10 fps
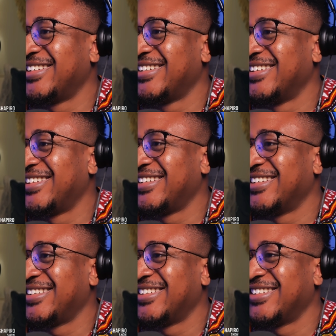
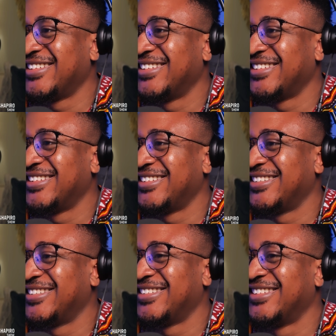
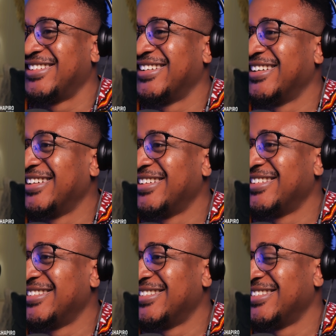
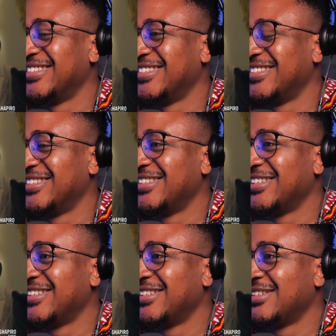
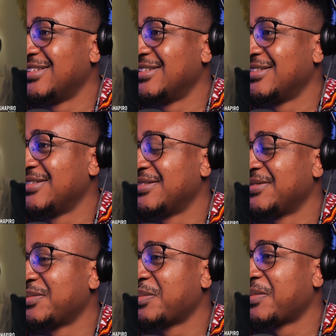
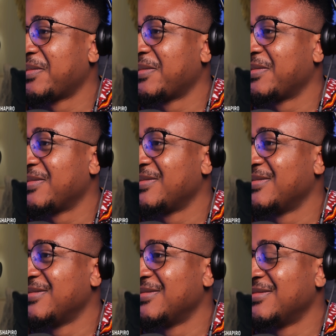
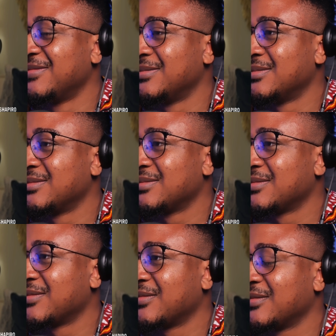
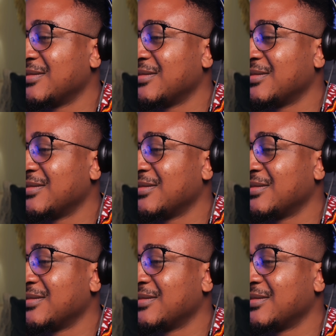(not speaking)